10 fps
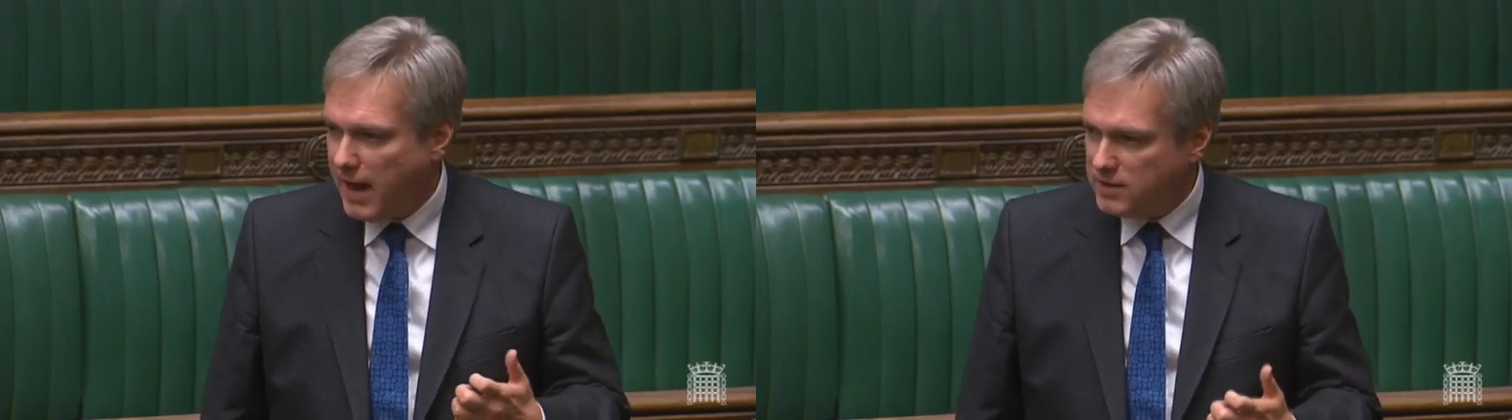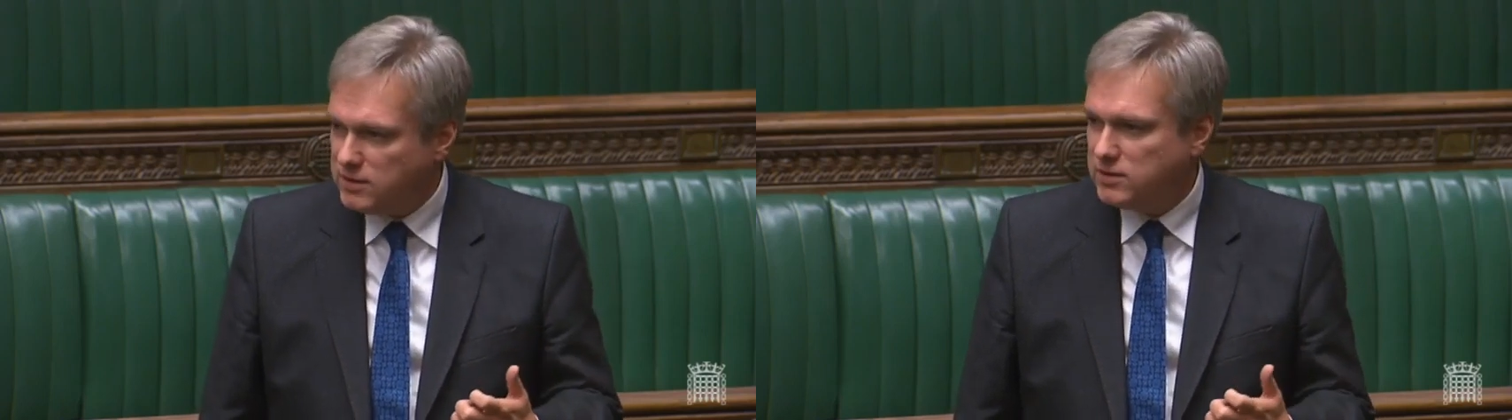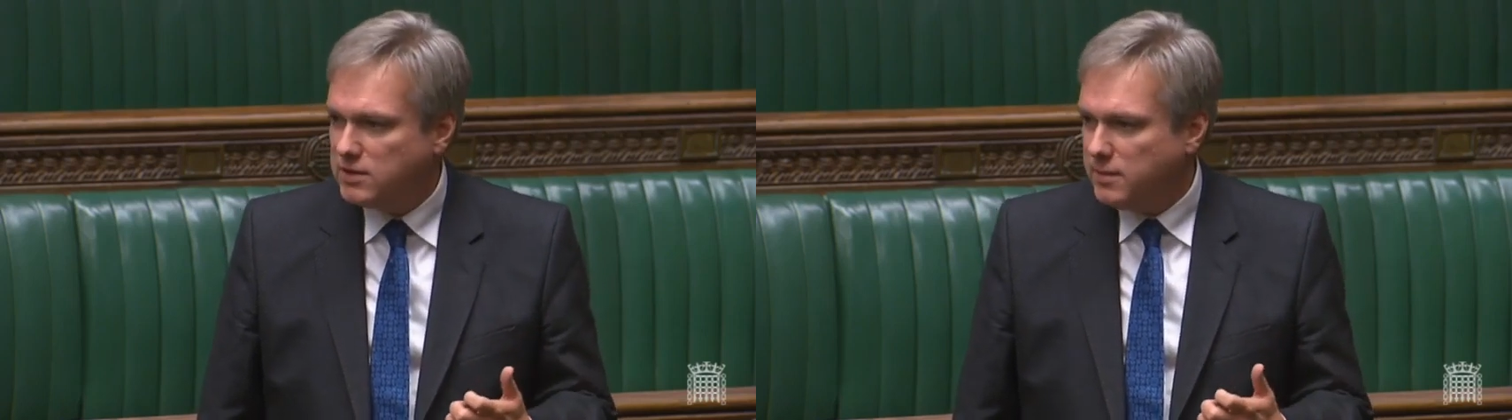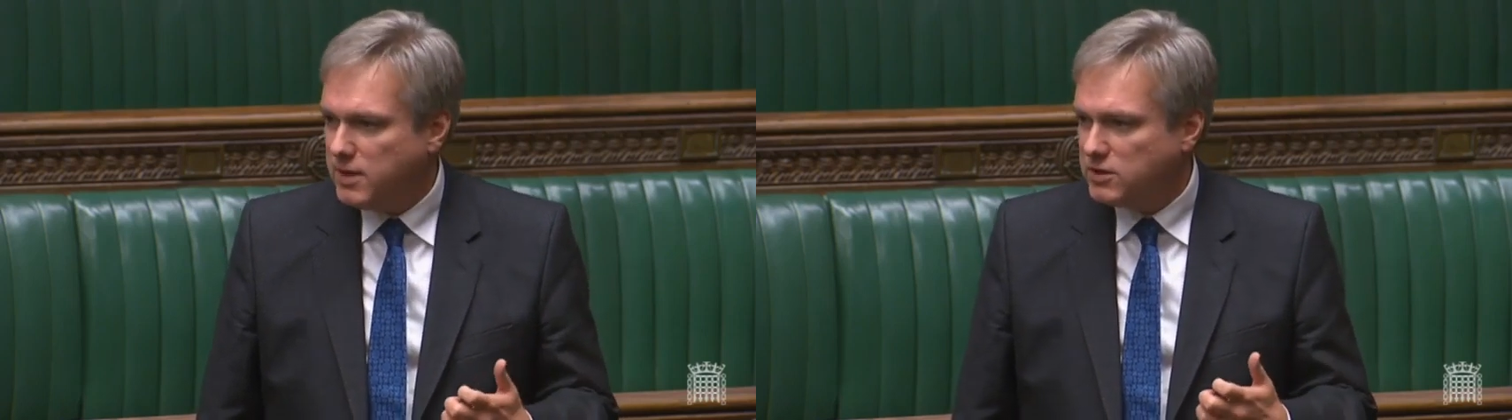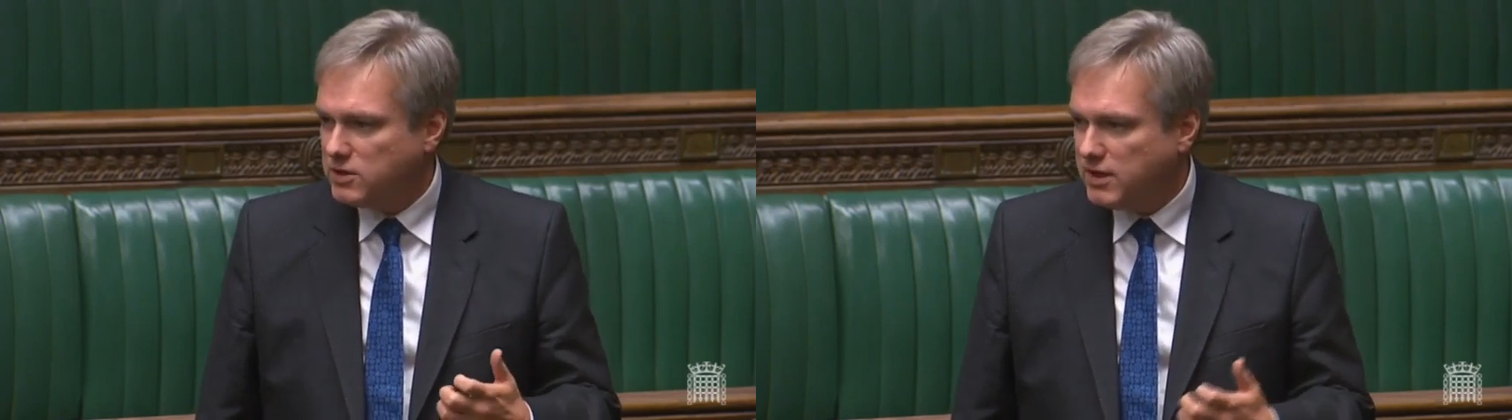accident and
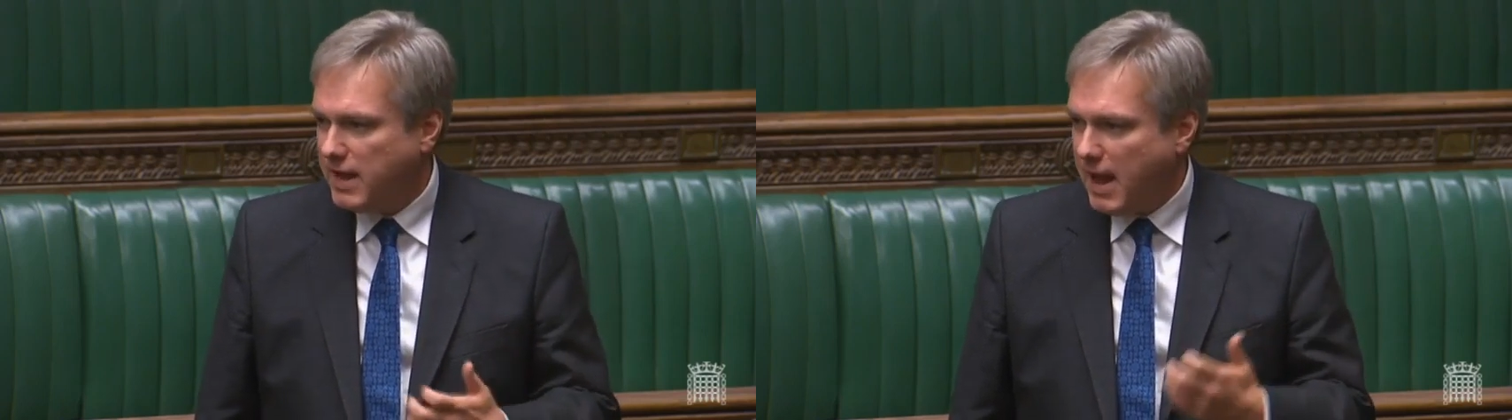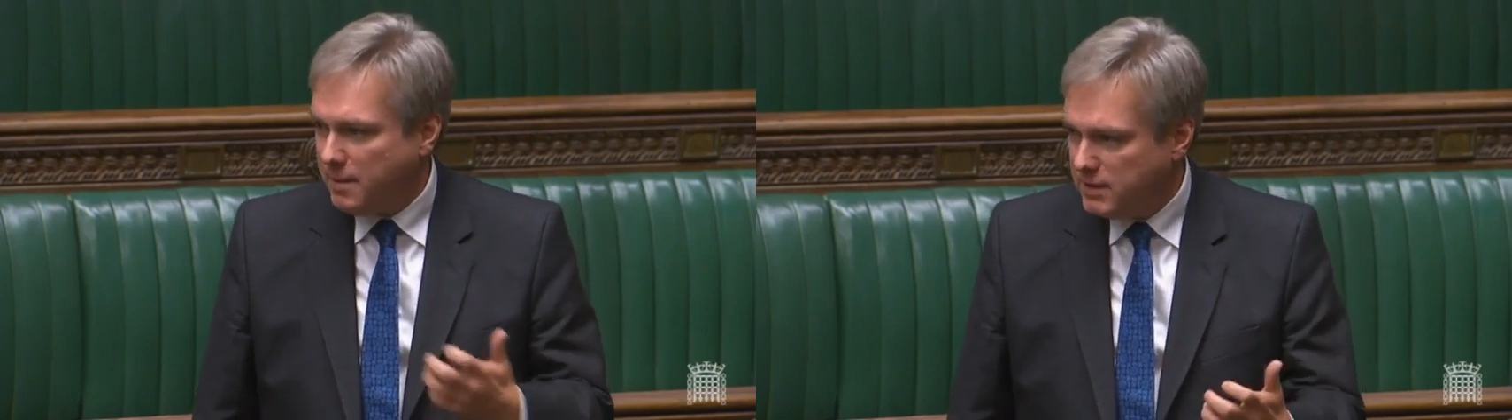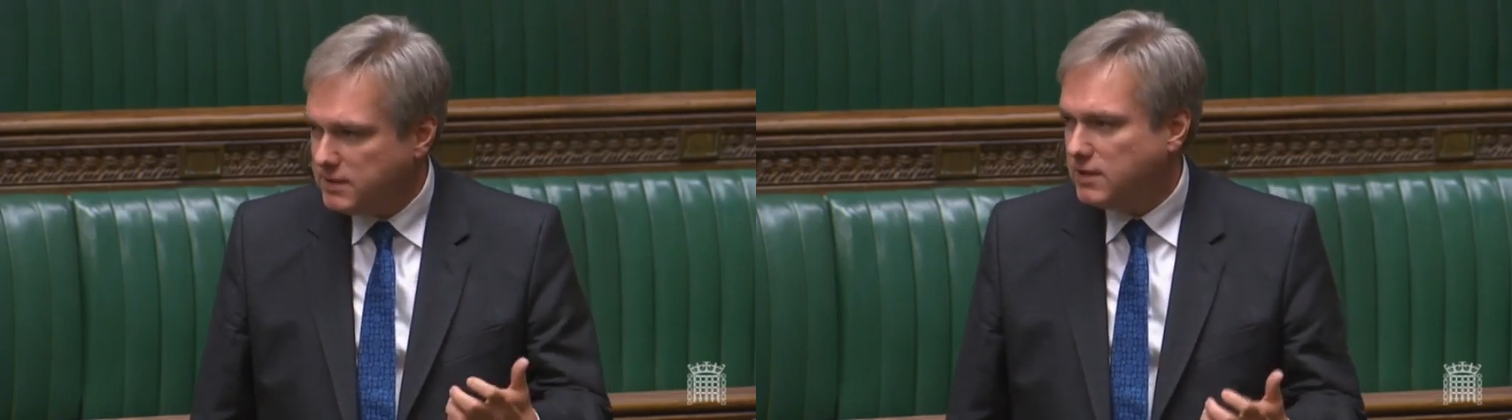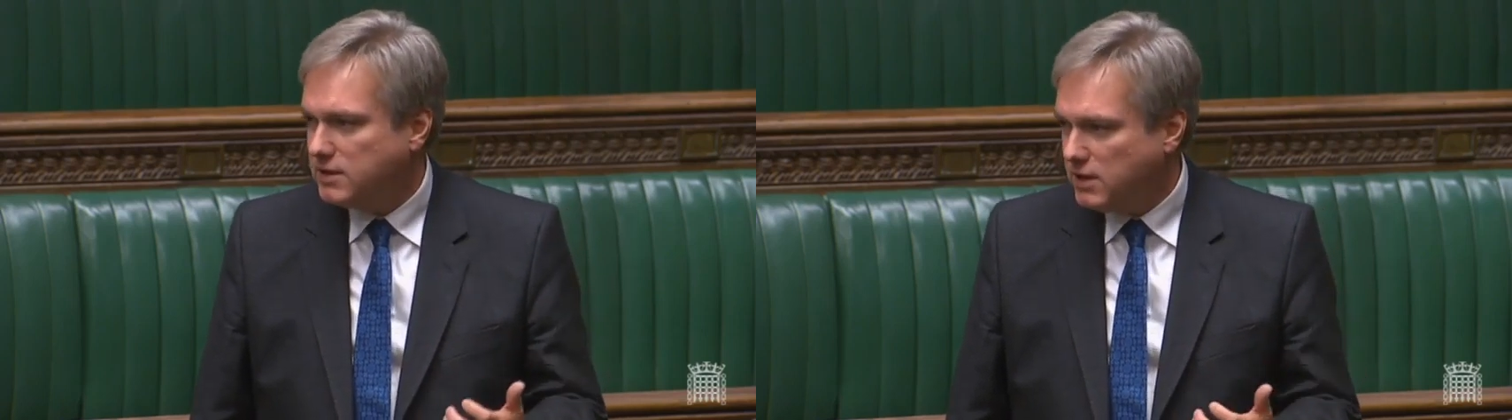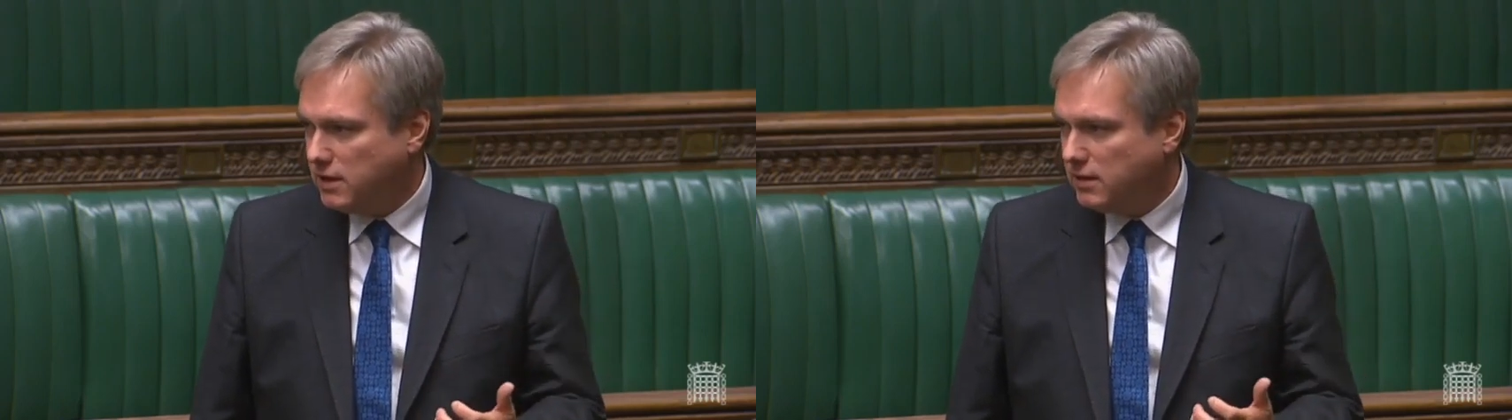emergency and
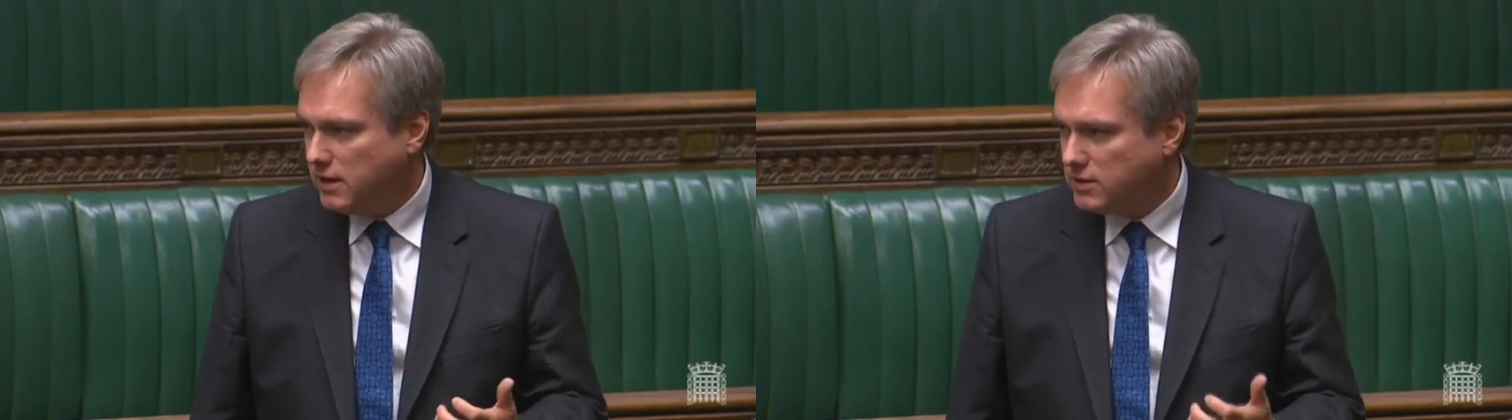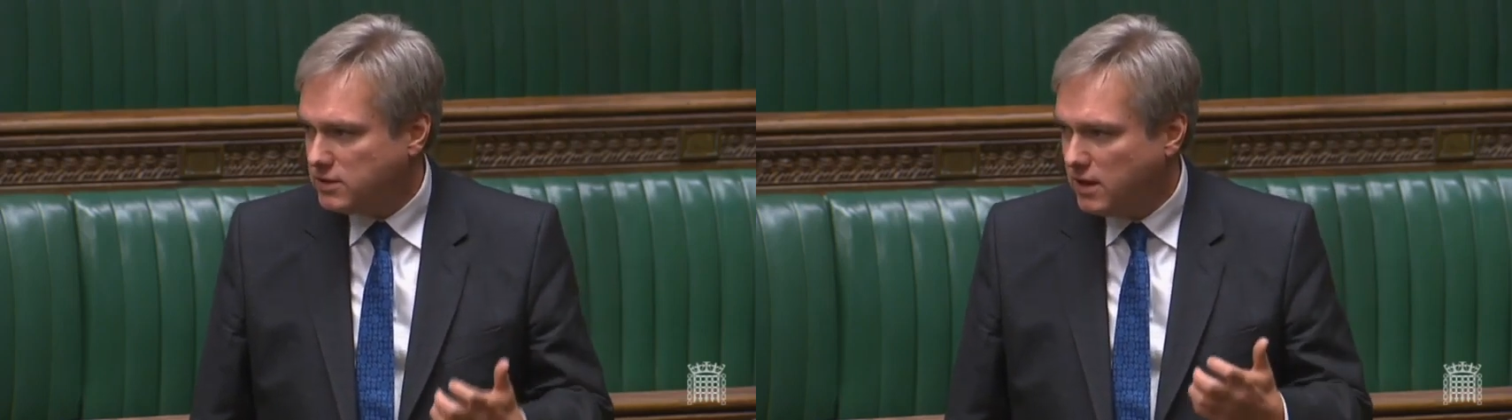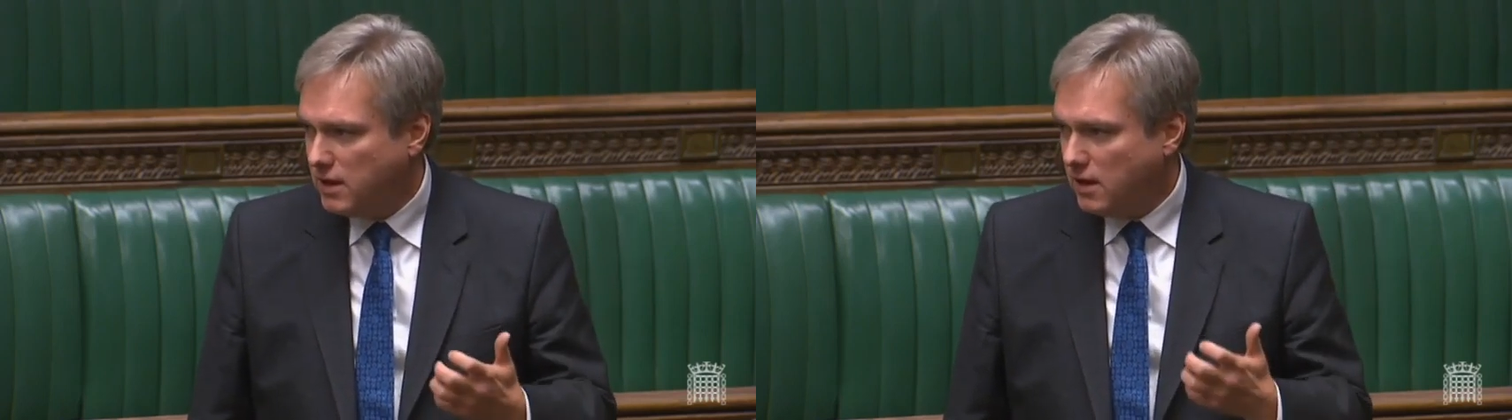maternity units